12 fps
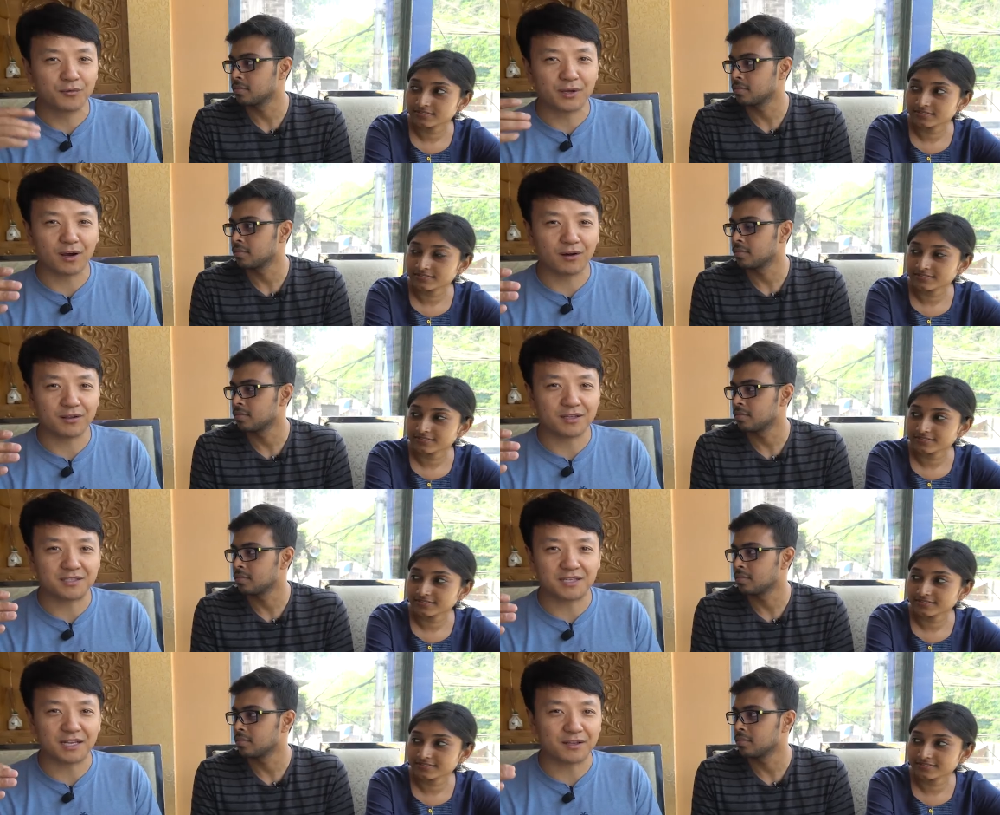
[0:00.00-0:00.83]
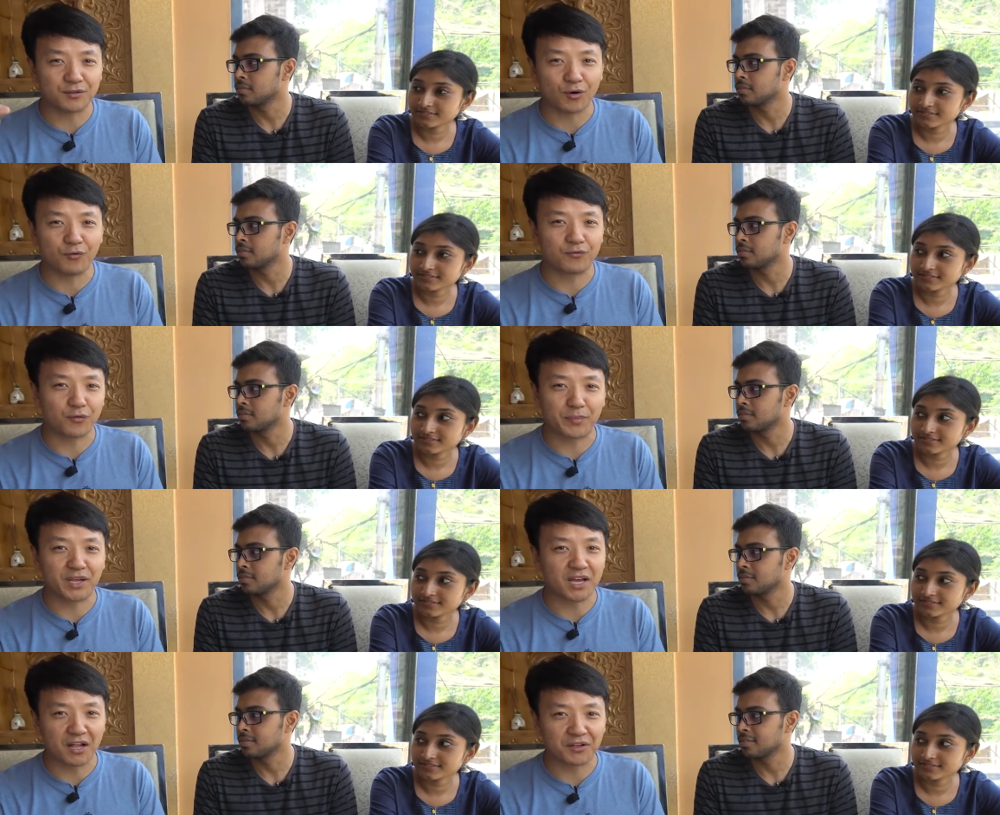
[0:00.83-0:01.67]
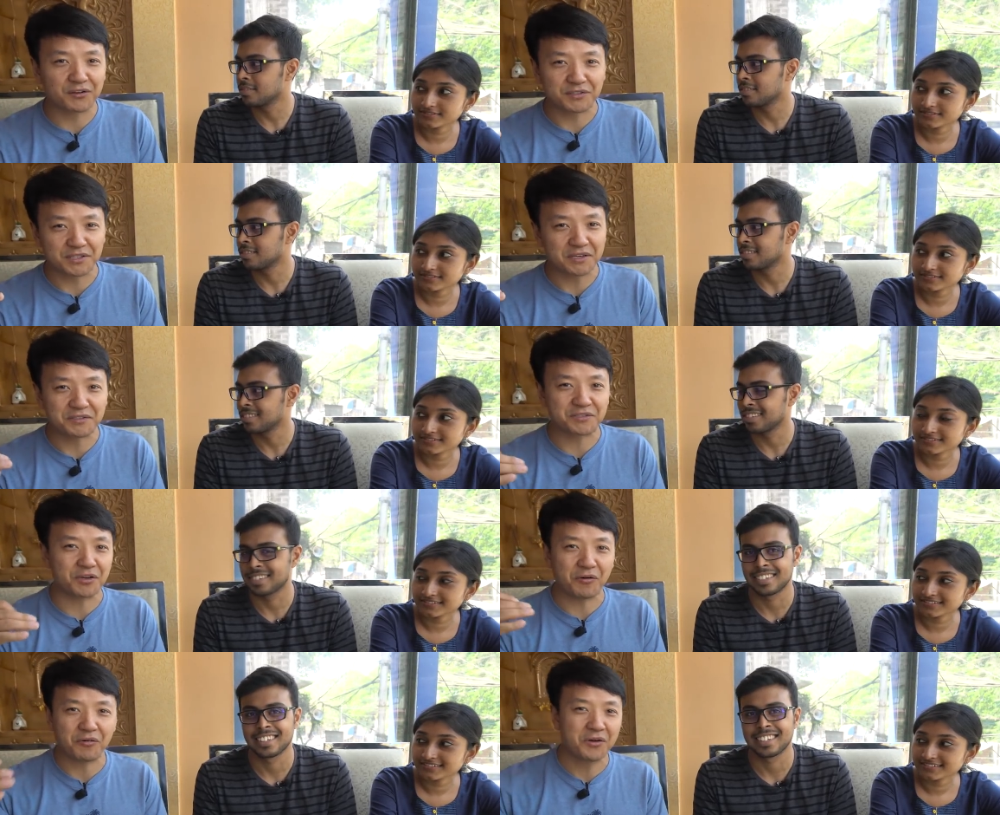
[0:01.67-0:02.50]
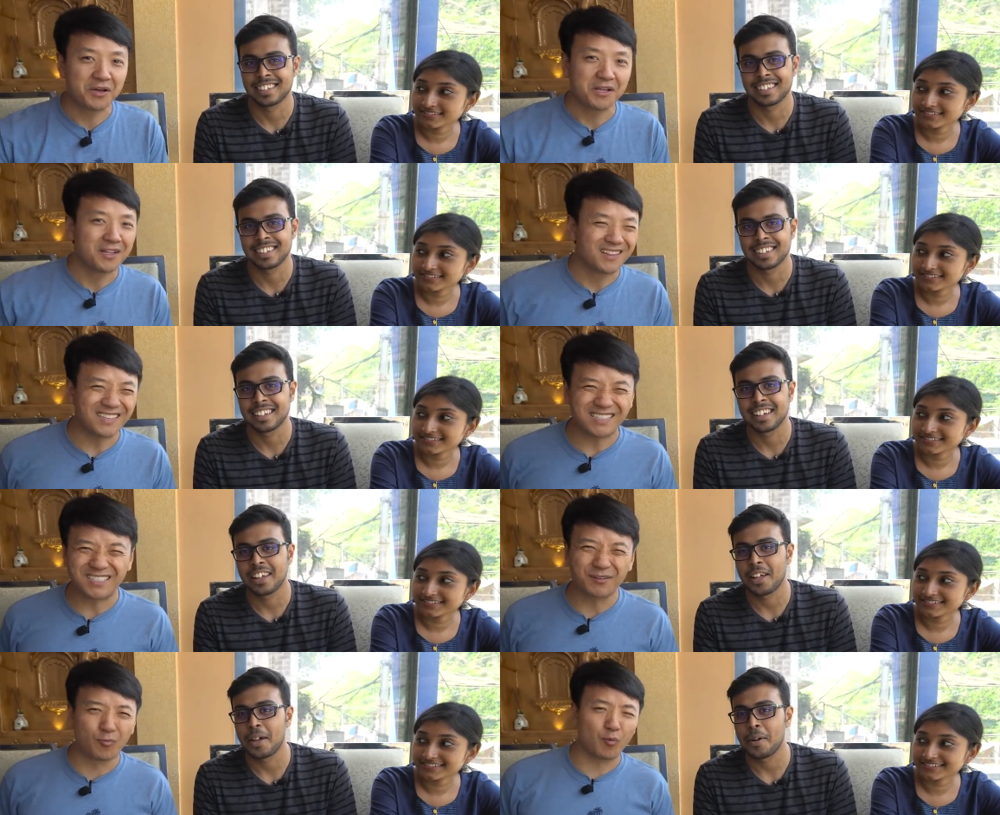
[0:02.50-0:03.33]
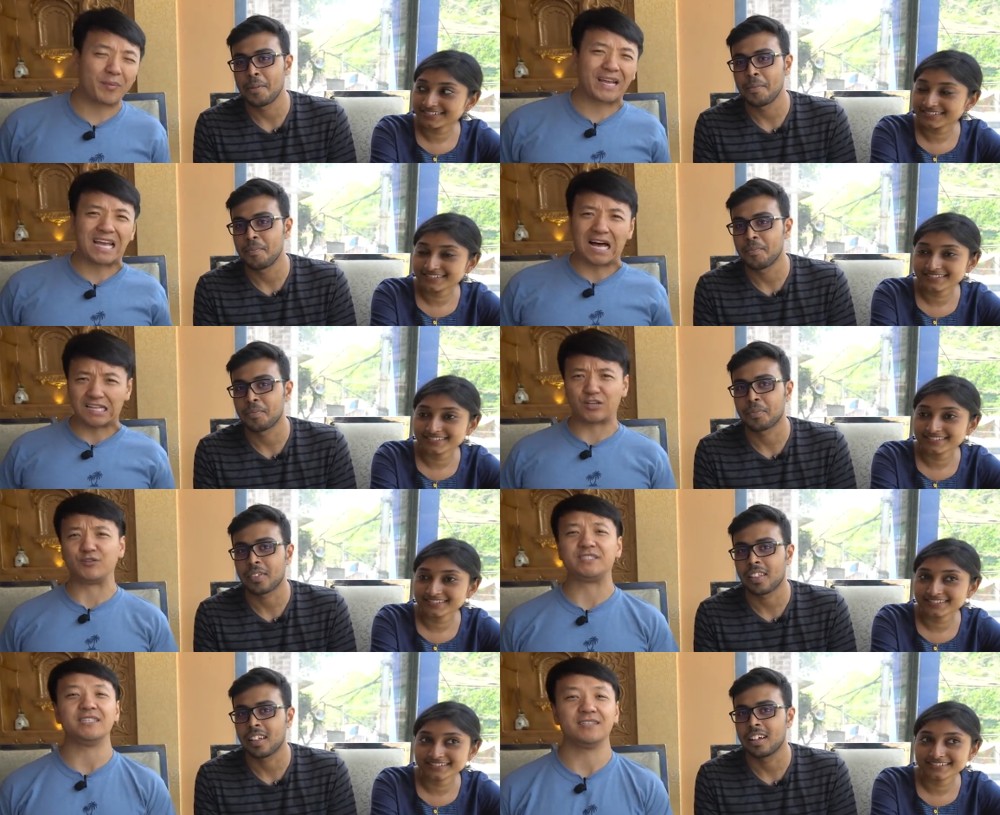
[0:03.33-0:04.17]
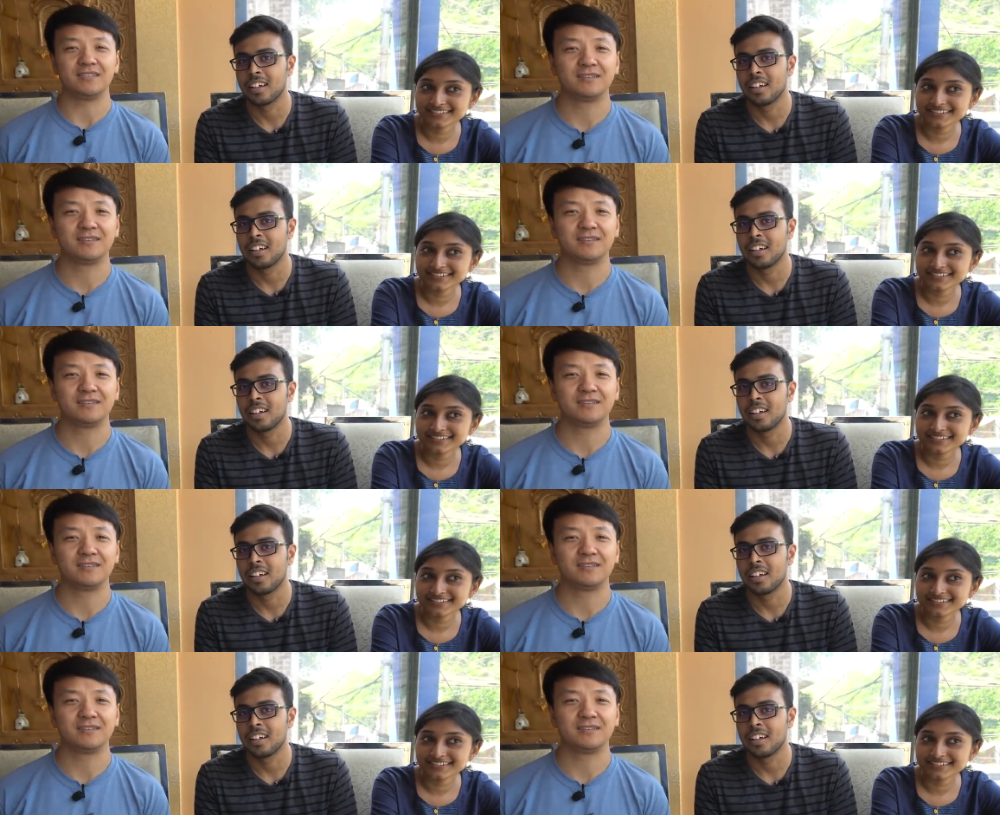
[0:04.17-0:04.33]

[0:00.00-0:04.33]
Speaker 1: We are in the city known for Bengali cuisine, so Let's see some more Bengali cuisine.